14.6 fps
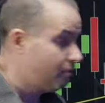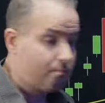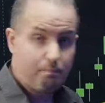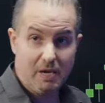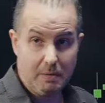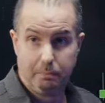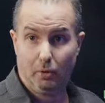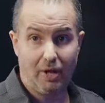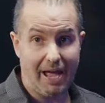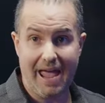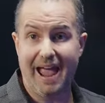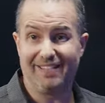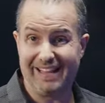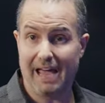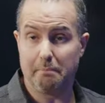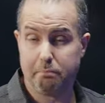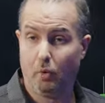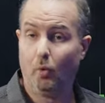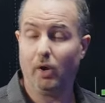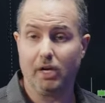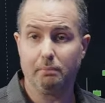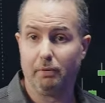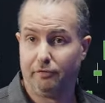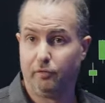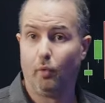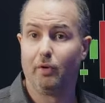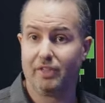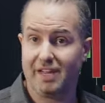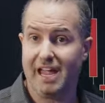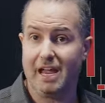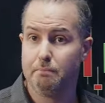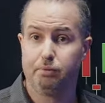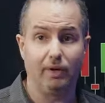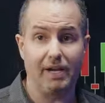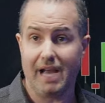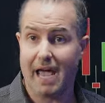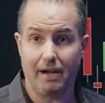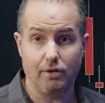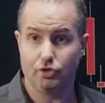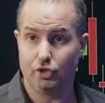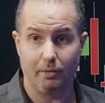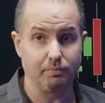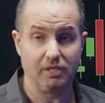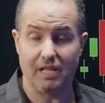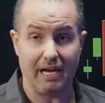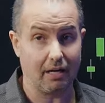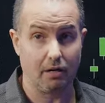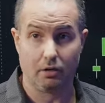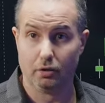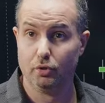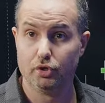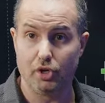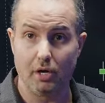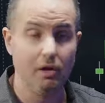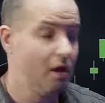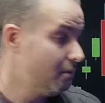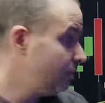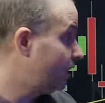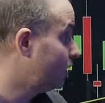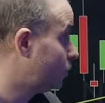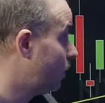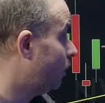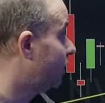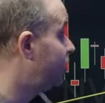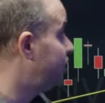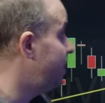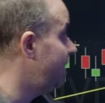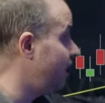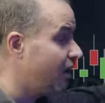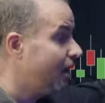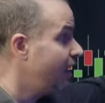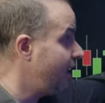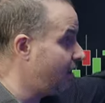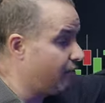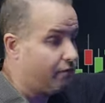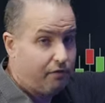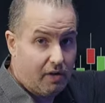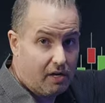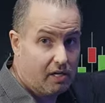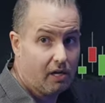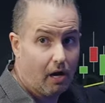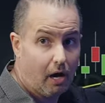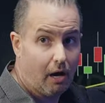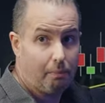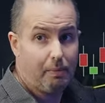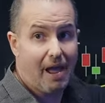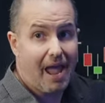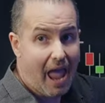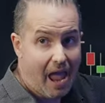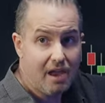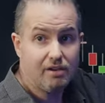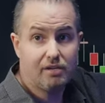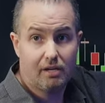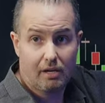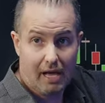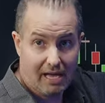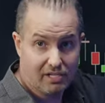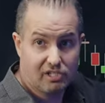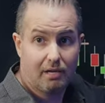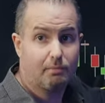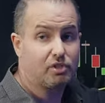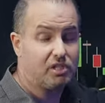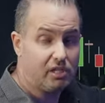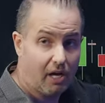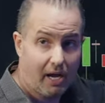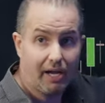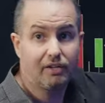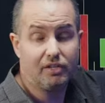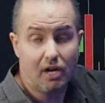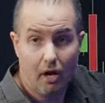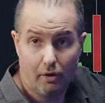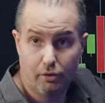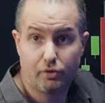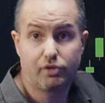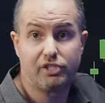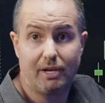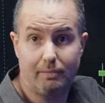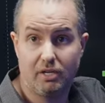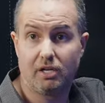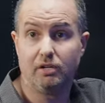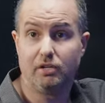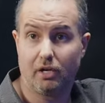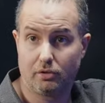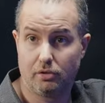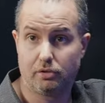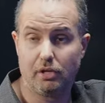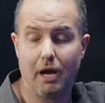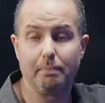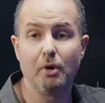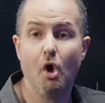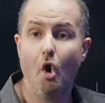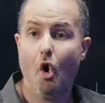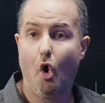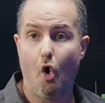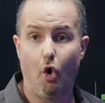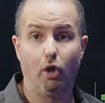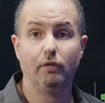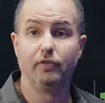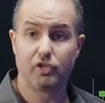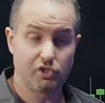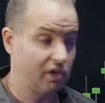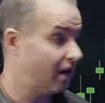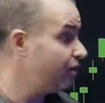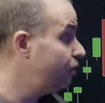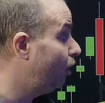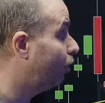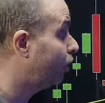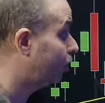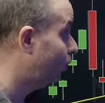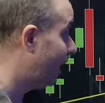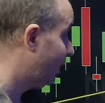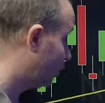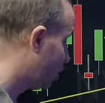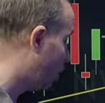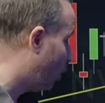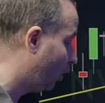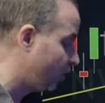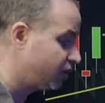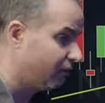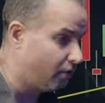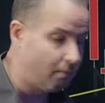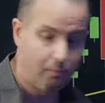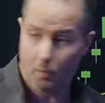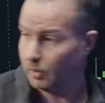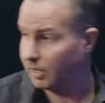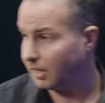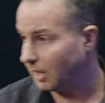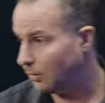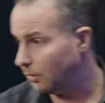People at that point before the game plan hadn't jumped to that conclusion because we were seeing NVIDIA up and SMCI and the other semiconductors up. All of a sudden, though, throughout the course of the morning, and I